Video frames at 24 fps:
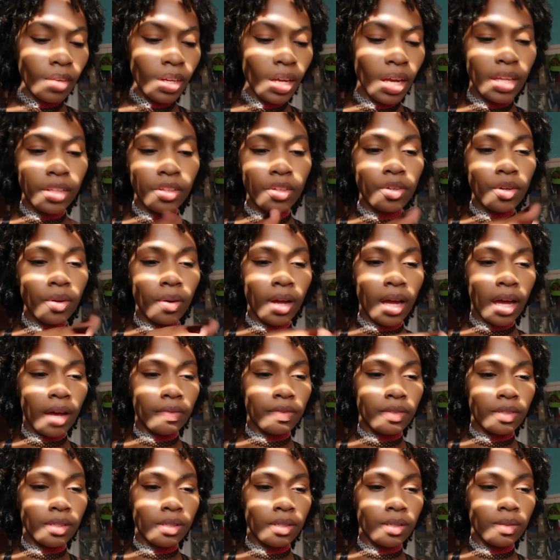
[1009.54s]
And you don't have
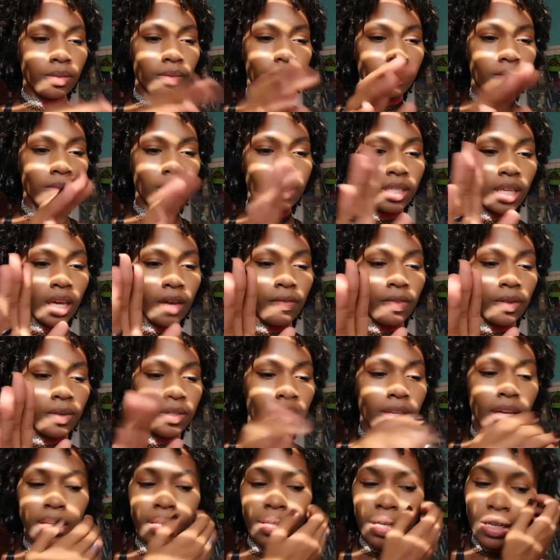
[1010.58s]
to save those
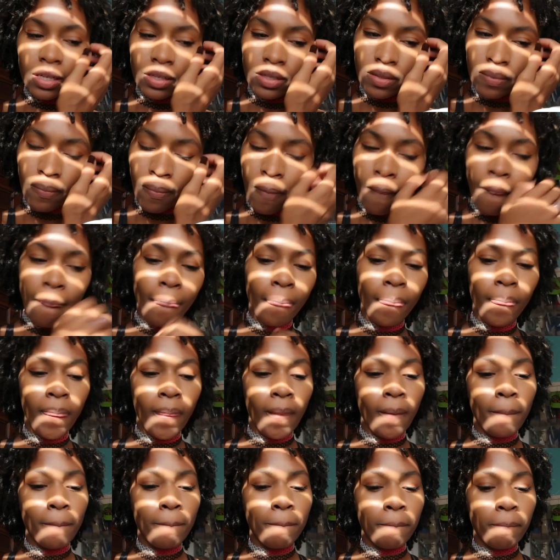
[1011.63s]
settings.
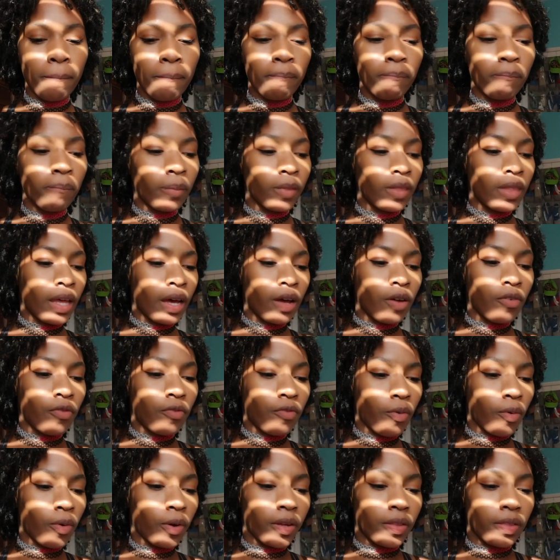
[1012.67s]
Now
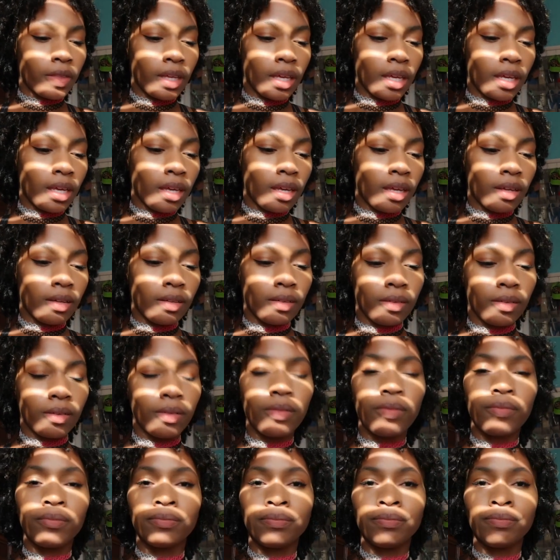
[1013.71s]
for the
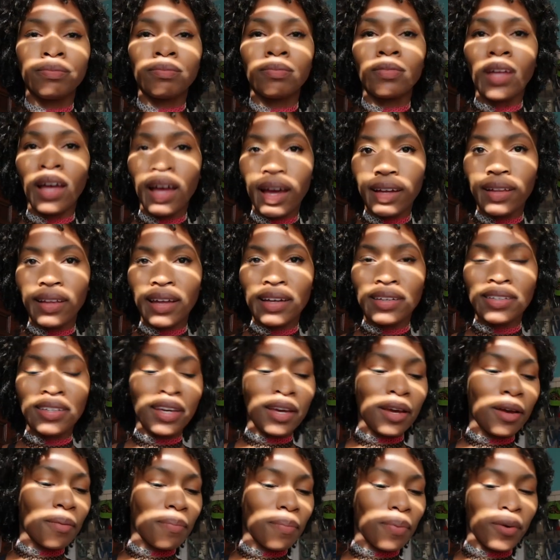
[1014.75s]

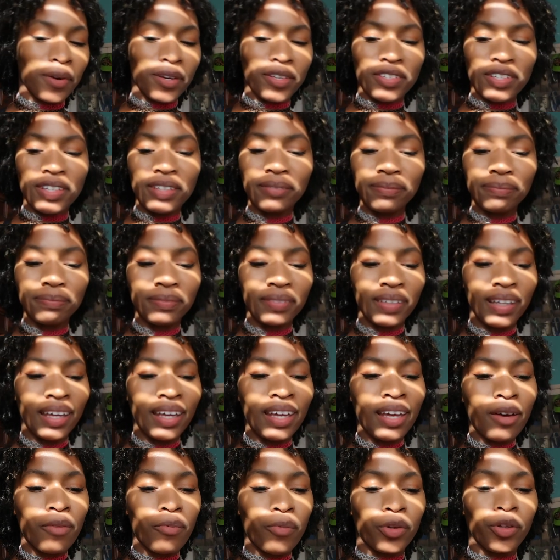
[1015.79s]
highlighting portion.
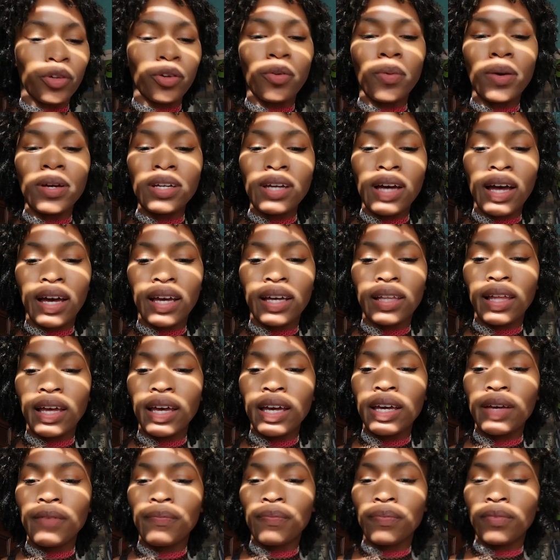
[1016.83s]
When you're going to
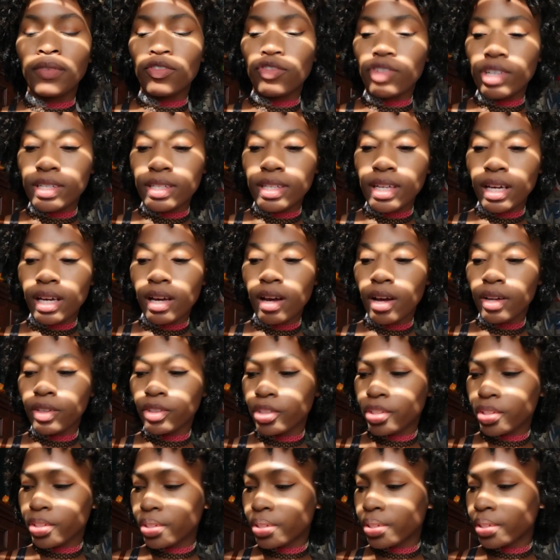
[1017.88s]
highlight, just like on
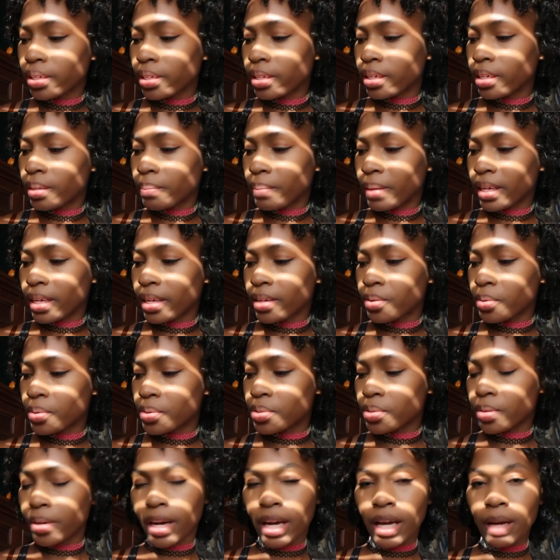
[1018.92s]
my Kindle
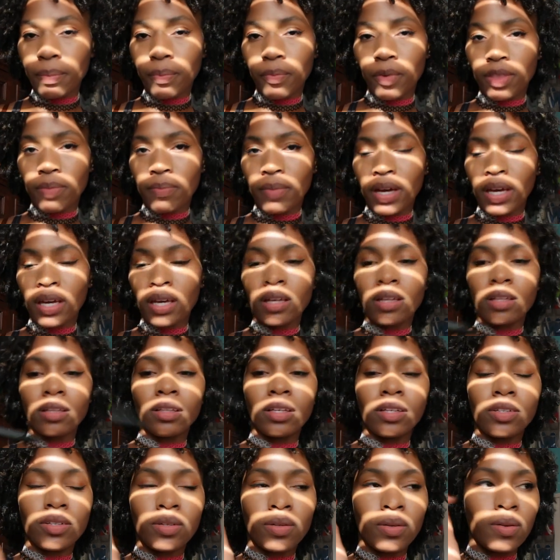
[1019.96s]
Scribe with my
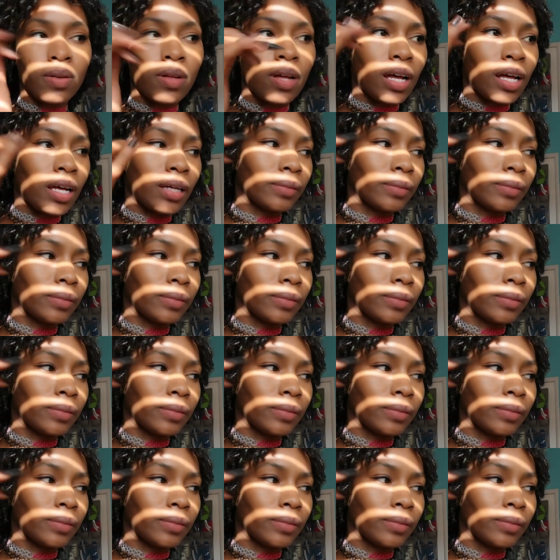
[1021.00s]
little